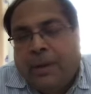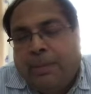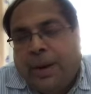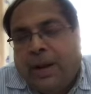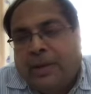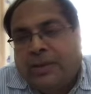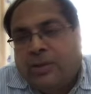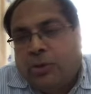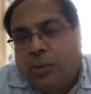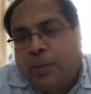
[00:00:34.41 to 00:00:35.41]
by its
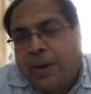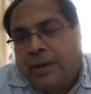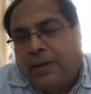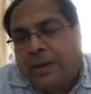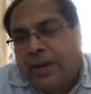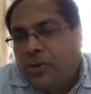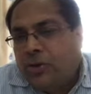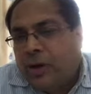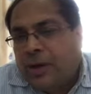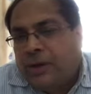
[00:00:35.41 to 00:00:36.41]
$2.3
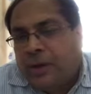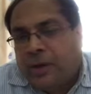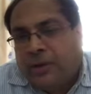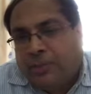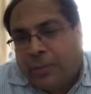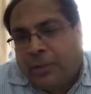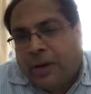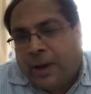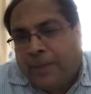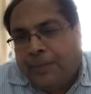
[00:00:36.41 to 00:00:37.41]
trillion
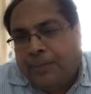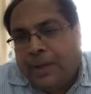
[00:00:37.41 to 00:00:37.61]
program.